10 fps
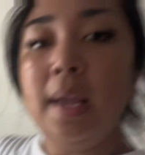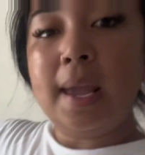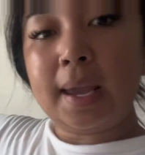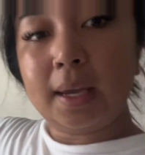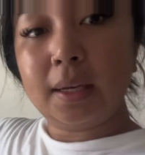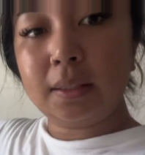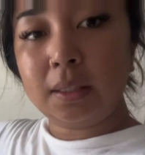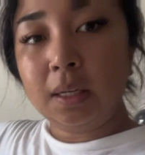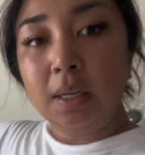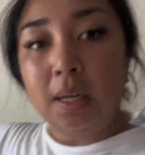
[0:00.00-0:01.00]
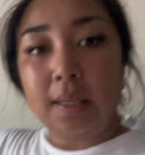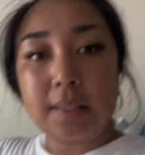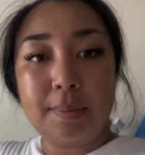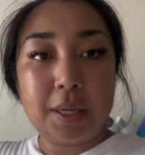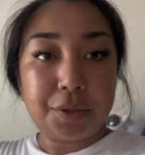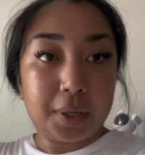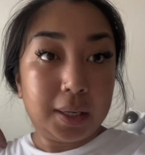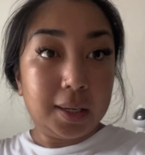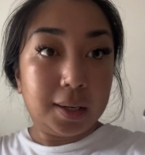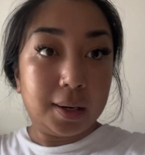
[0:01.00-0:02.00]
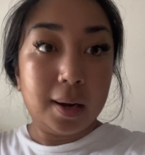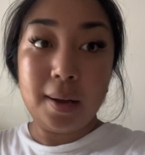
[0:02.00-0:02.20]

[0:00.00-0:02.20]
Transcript: and it's a mess right here.